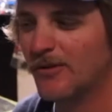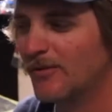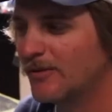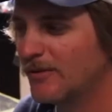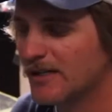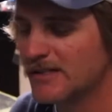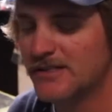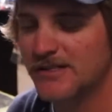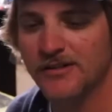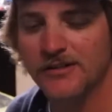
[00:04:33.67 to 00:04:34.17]

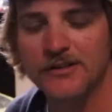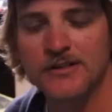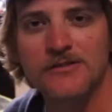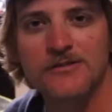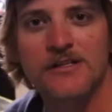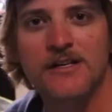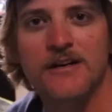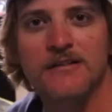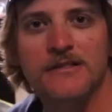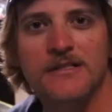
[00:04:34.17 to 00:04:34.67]
necessarily
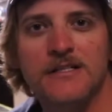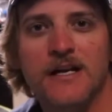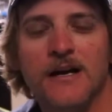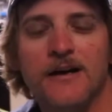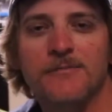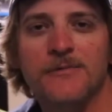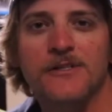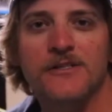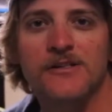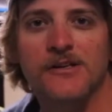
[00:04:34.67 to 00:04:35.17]
use it every
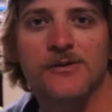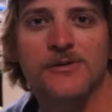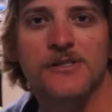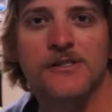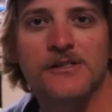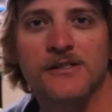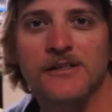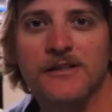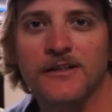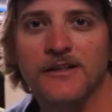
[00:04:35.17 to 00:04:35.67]
time, but it's
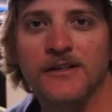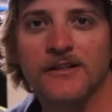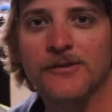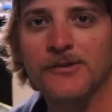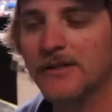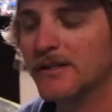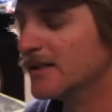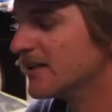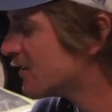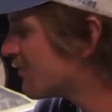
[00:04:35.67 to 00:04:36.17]
always a good
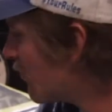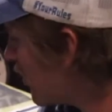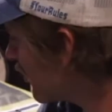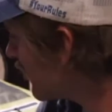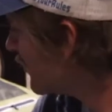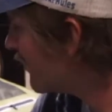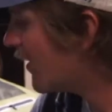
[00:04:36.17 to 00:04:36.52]
little thing. Small little